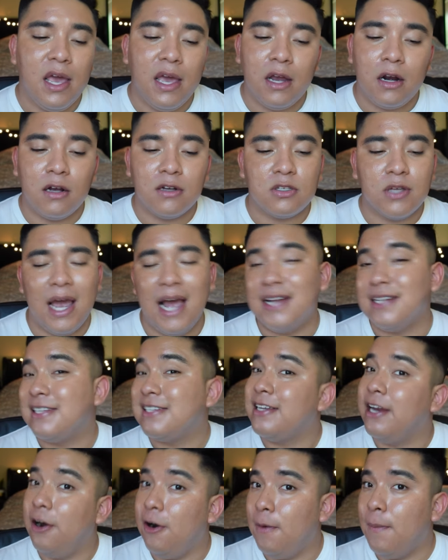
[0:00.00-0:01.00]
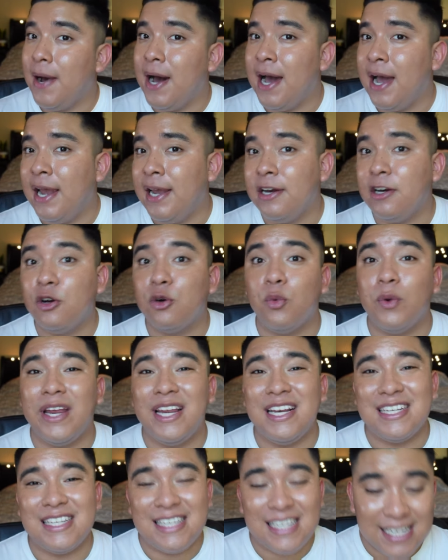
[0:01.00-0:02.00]
it also has ceramide,
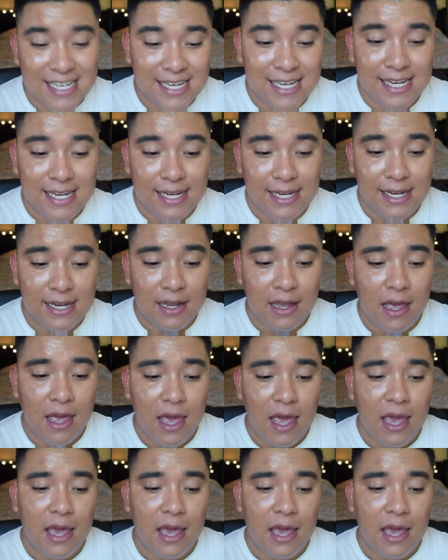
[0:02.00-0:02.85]
green tea,